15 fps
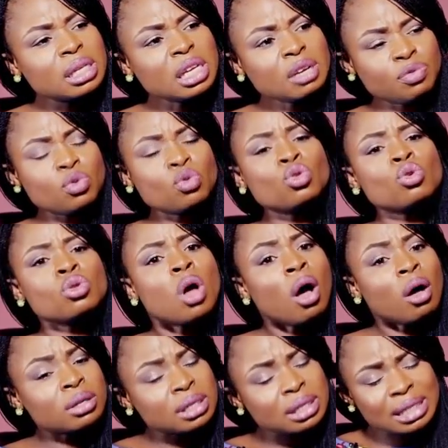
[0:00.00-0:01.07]
if you do
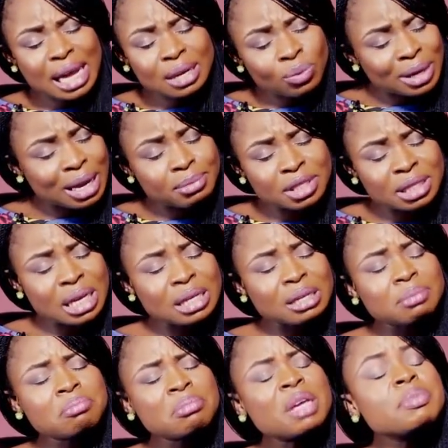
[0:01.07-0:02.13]
not understand what I'm
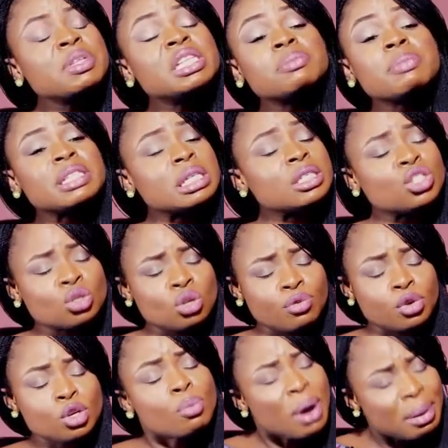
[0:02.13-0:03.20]
saying, maybe this message is not
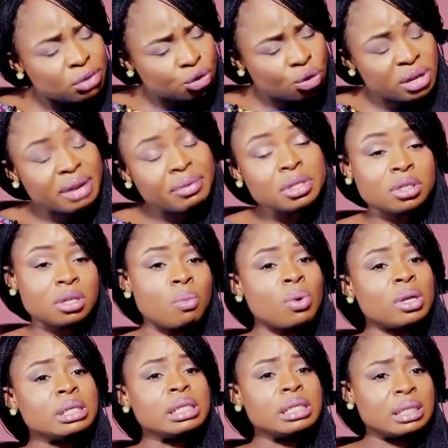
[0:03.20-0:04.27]
for you, but I'm sure there is
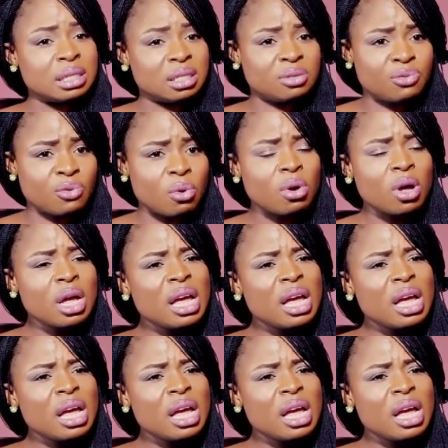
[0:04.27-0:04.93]
someone this is for.